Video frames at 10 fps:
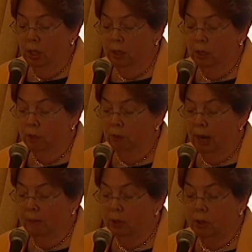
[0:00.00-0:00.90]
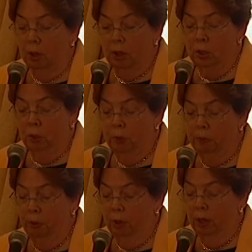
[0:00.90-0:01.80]
Justice Roberts also
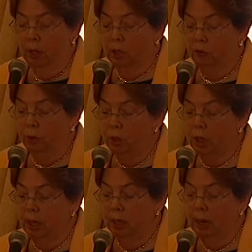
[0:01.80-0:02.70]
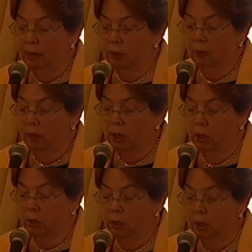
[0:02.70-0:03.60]
reported his firsthand
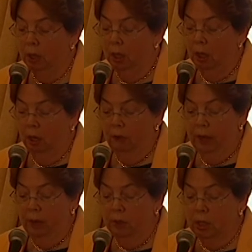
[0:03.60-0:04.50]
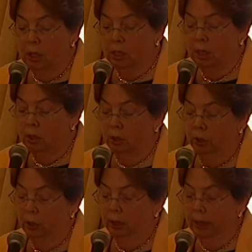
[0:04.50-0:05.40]
observations of how the D.C.
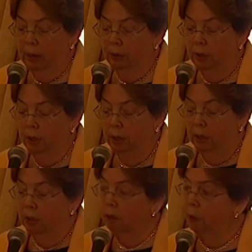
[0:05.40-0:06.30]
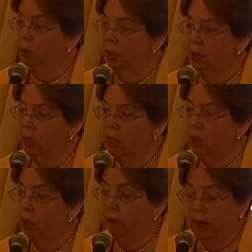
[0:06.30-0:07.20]
Circuit countered the
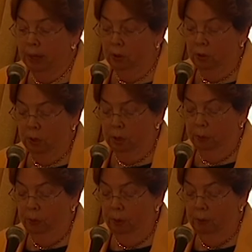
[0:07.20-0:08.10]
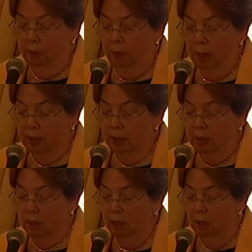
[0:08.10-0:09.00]
politicization of that court's appointment
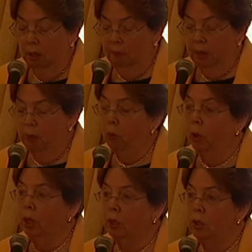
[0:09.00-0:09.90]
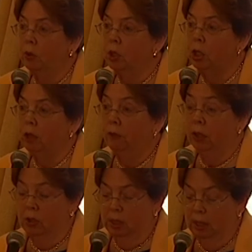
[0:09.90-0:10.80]
process by working to achieve
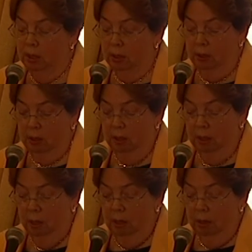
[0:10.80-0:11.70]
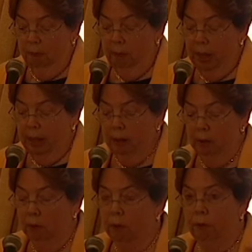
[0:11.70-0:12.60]
consensus, by
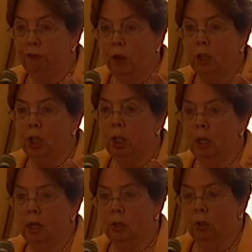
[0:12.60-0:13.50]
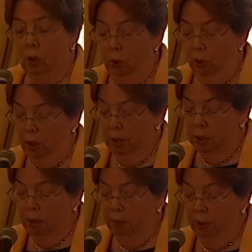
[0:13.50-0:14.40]
functioning as a court,
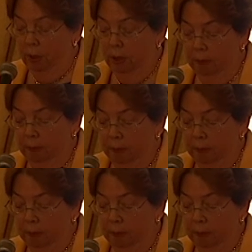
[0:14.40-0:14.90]
as he put it.